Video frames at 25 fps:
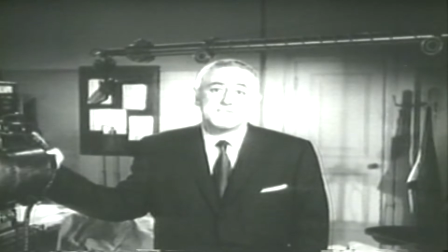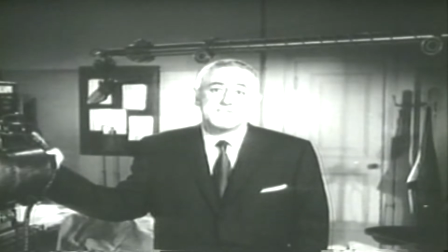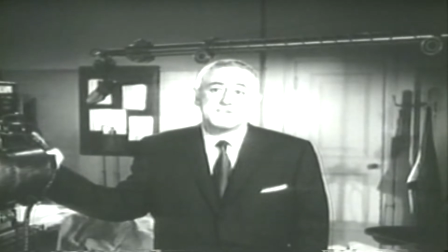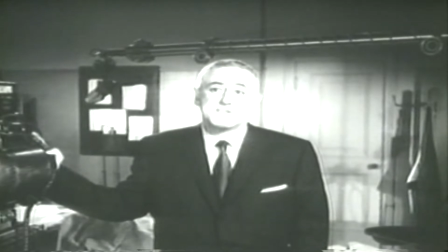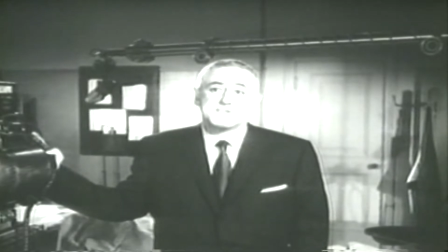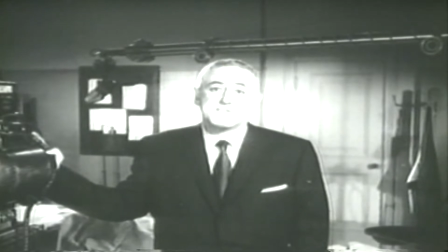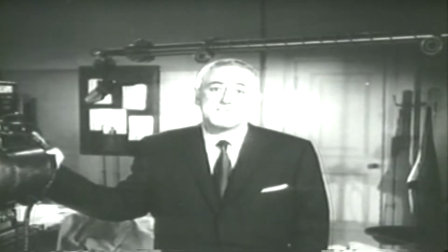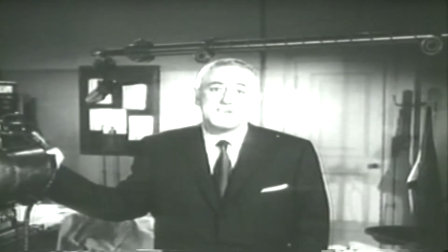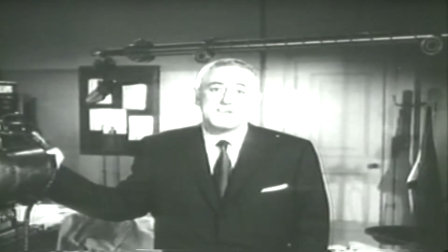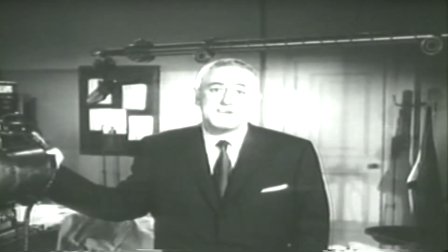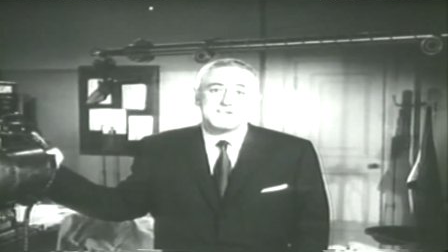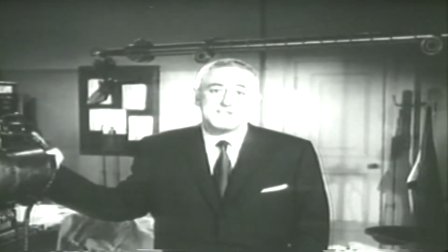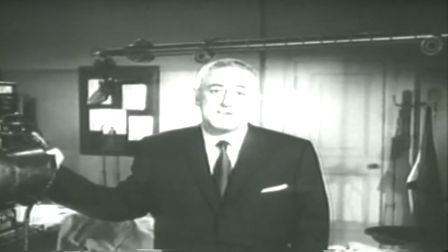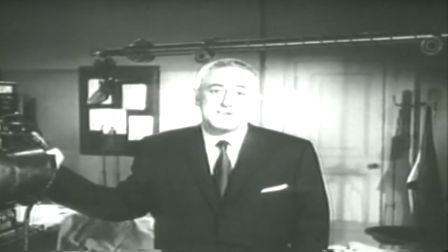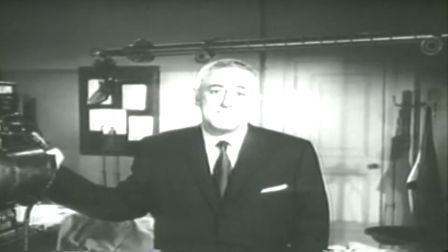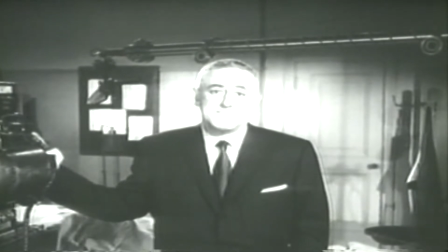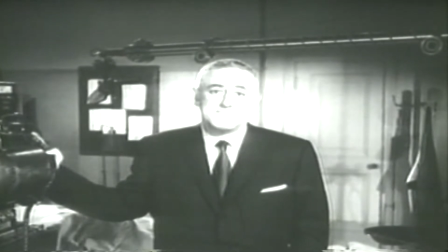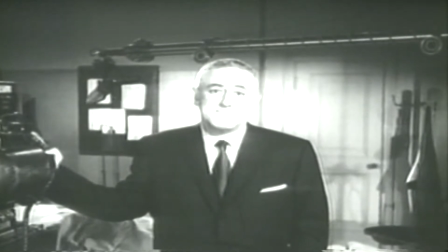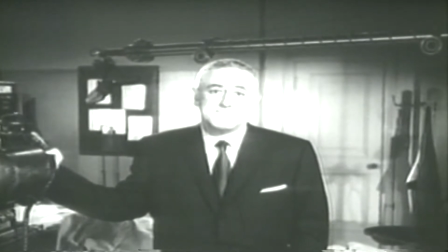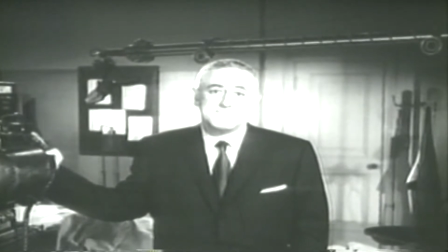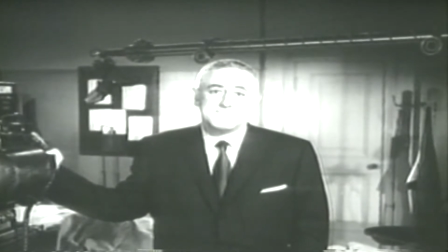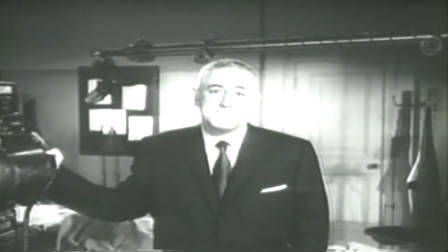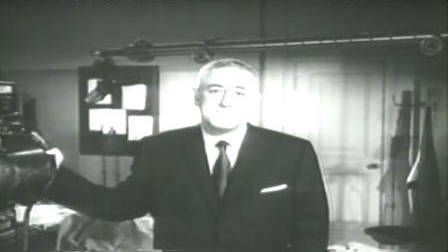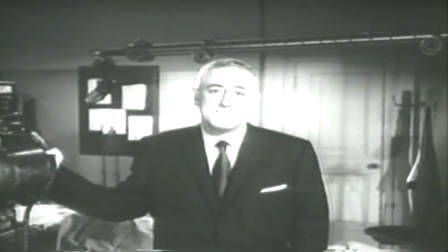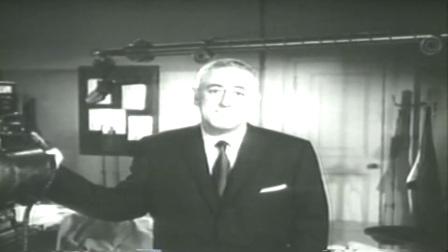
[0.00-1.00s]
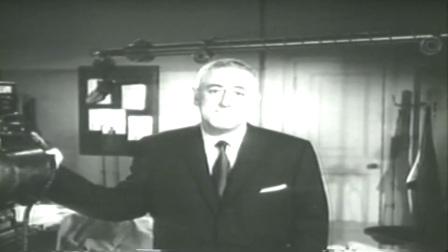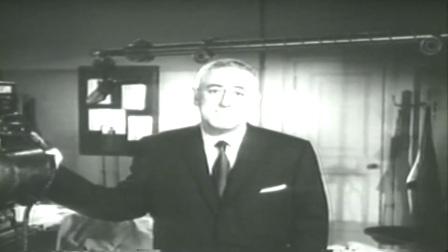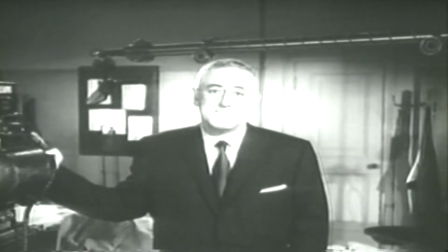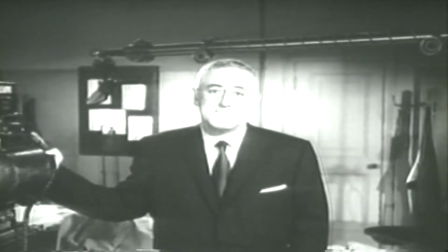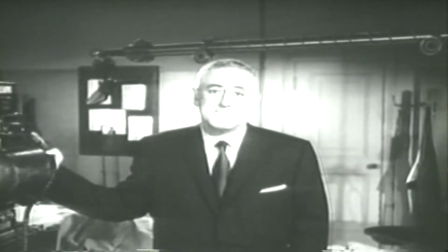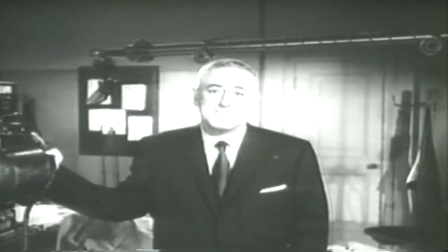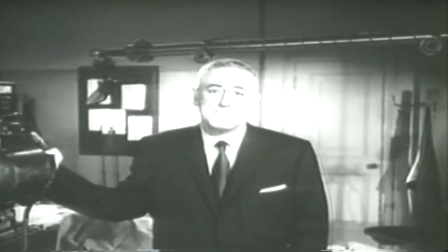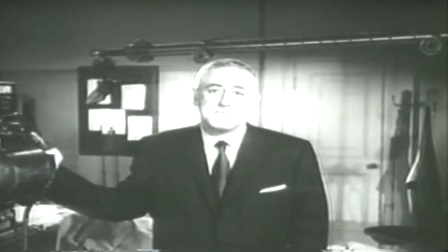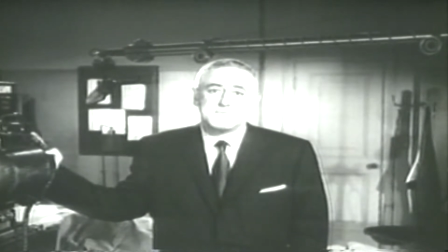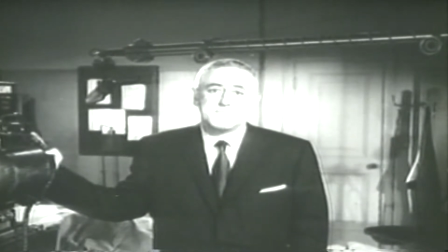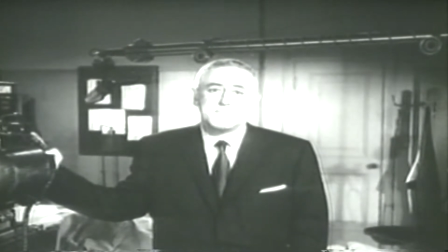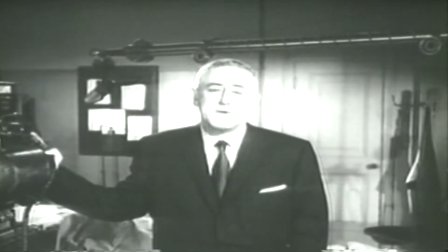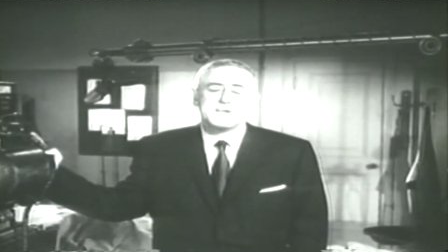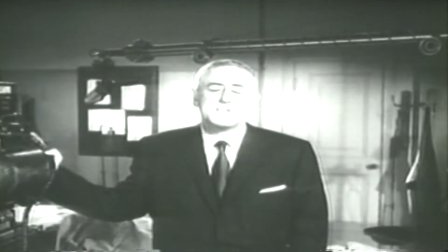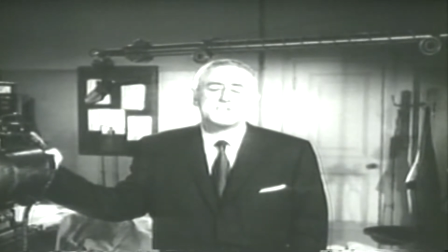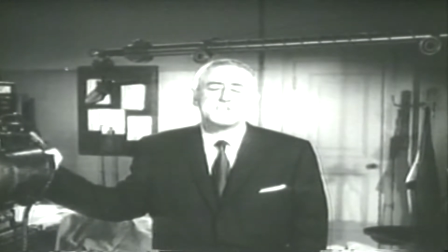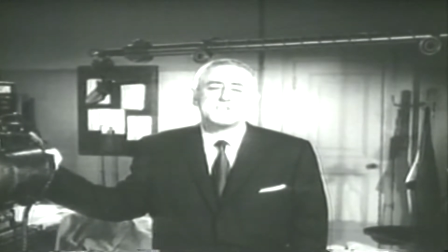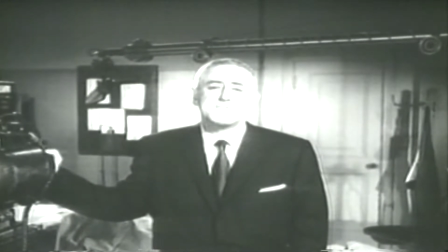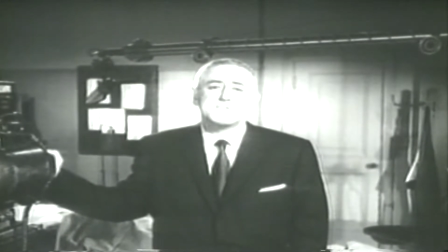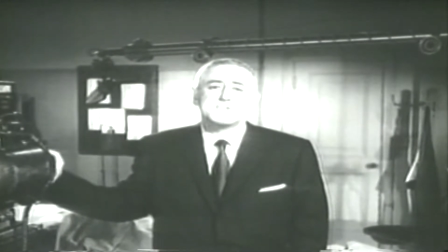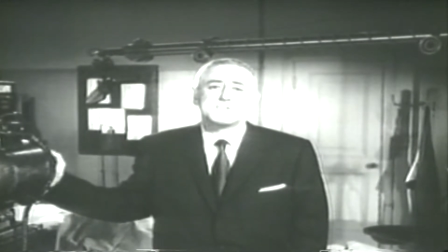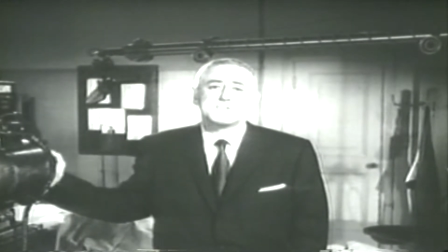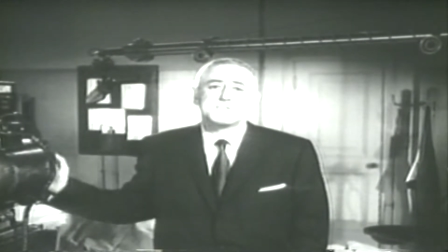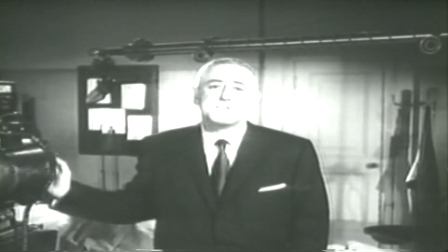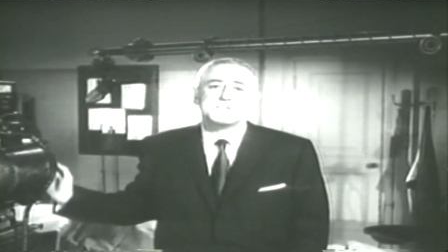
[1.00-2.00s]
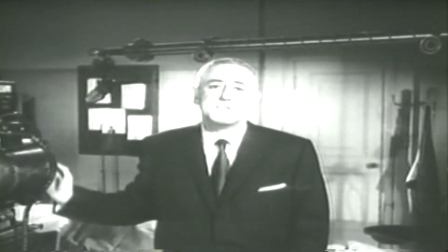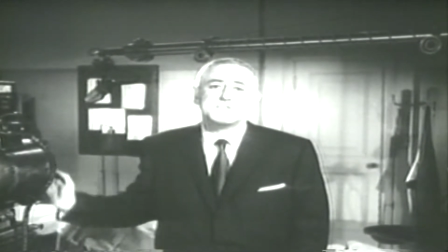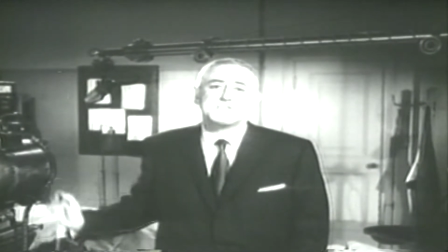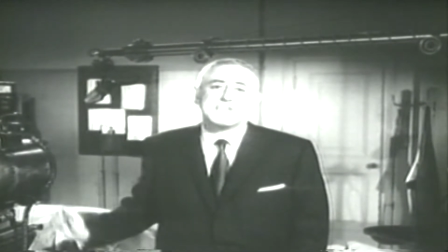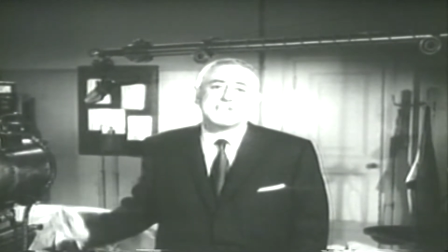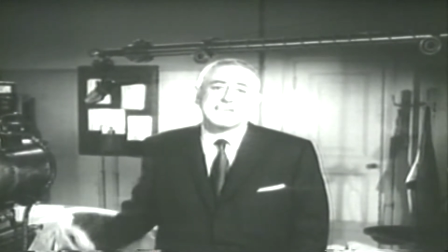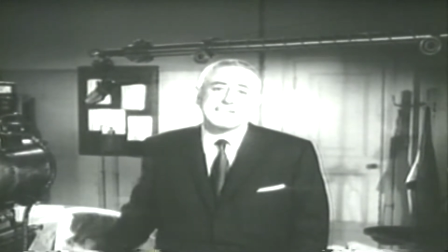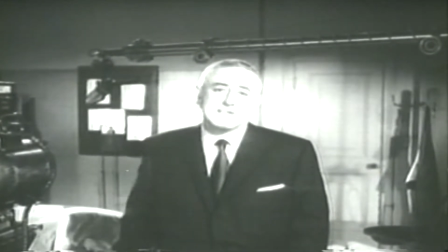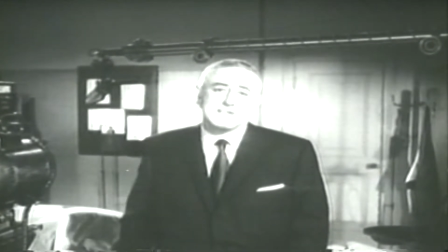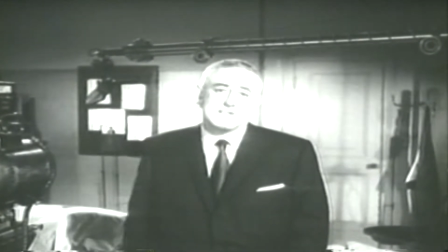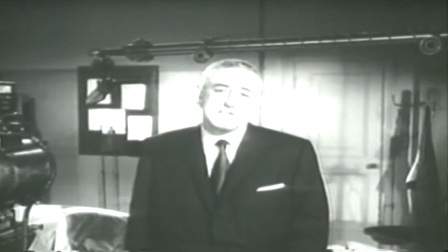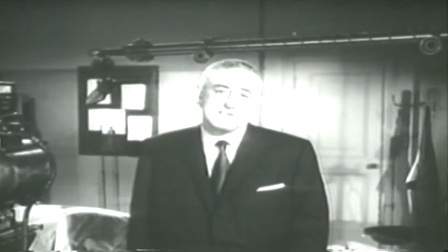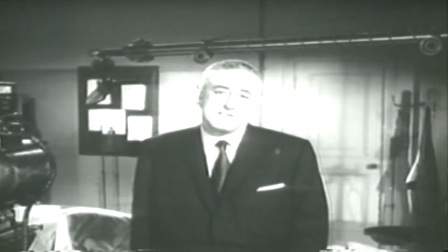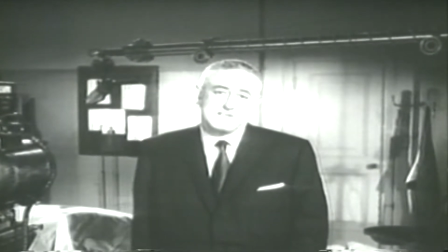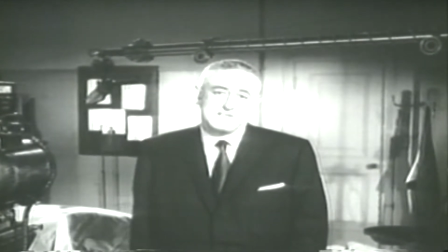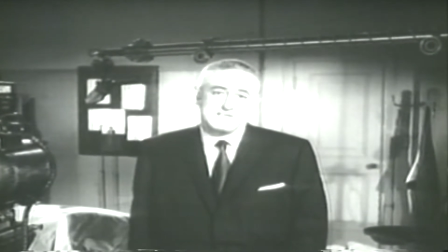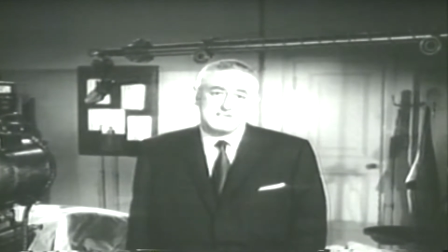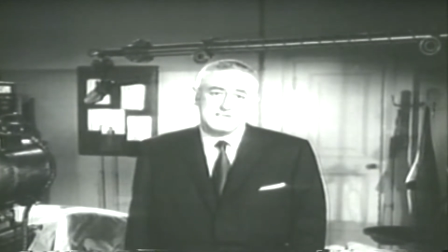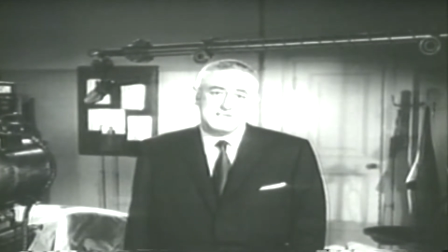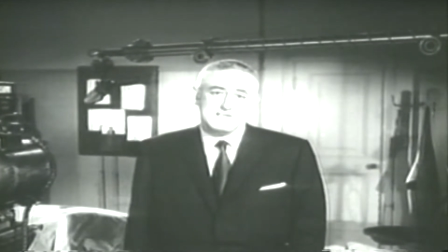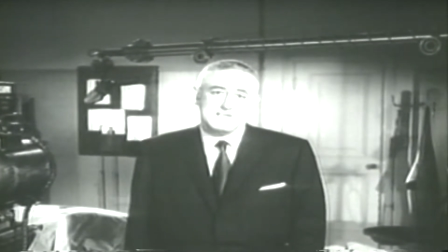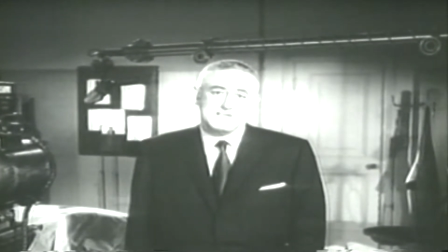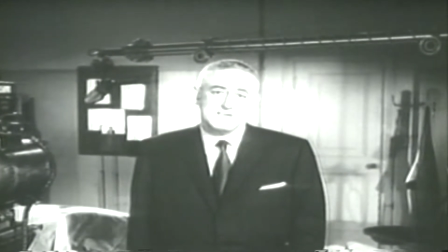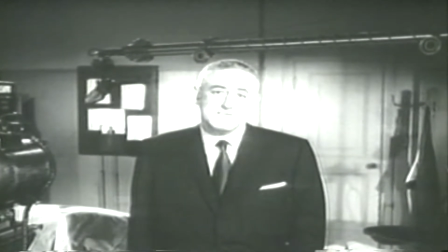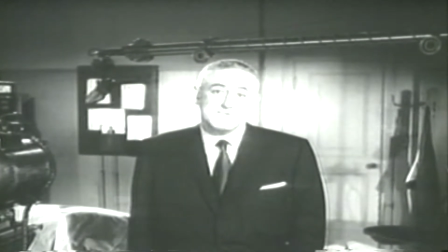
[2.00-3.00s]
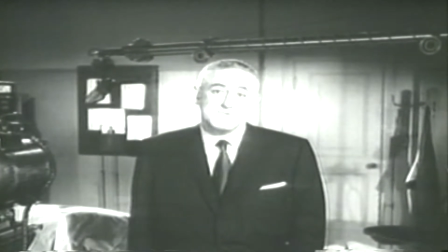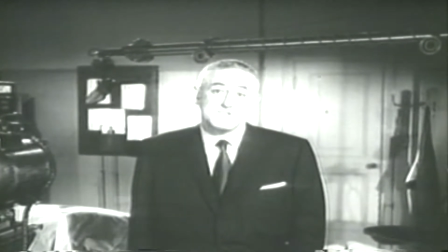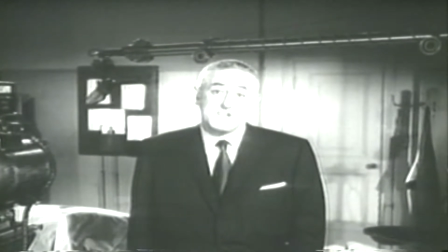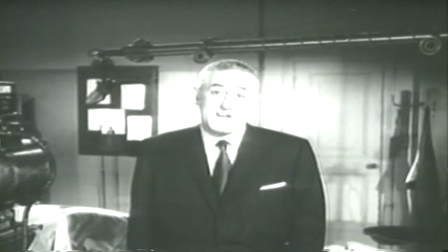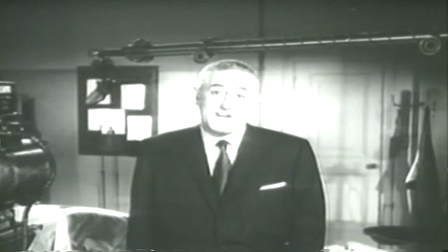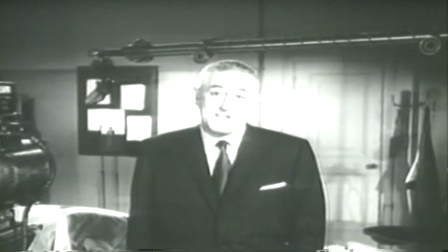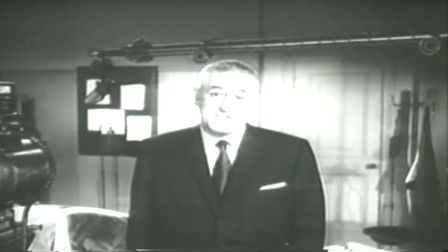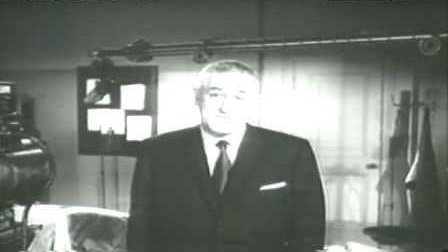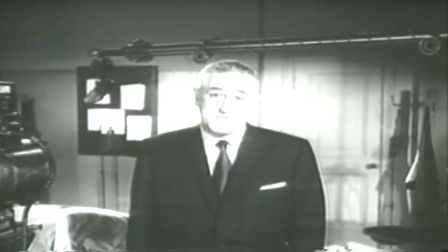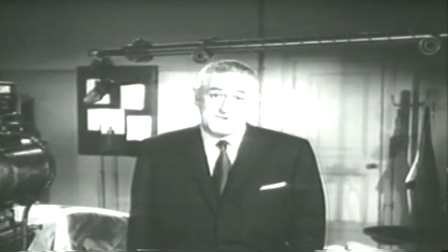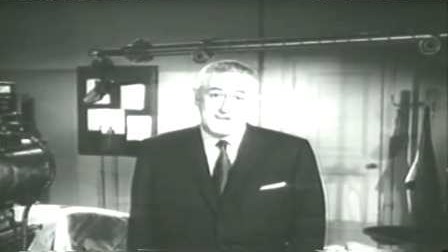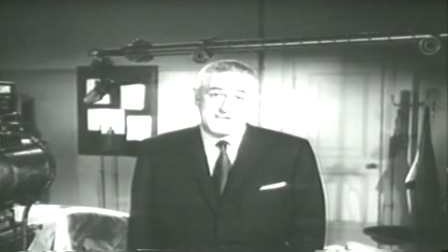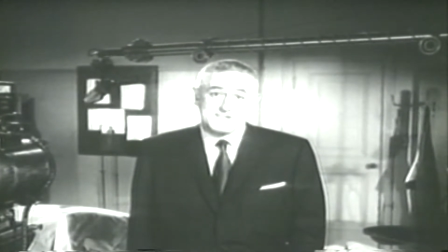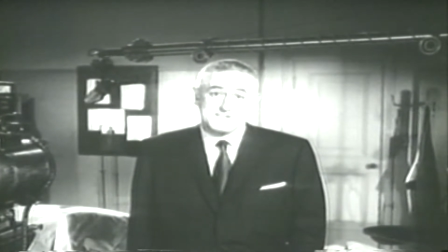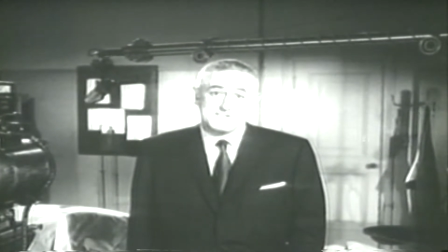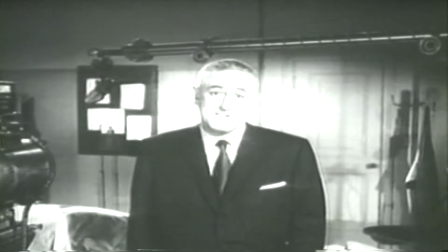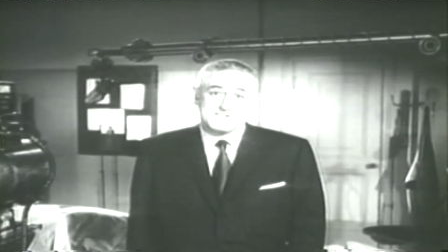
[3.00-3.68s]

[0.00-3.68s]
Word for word: this theater. The picture is The Tingler, which I directed.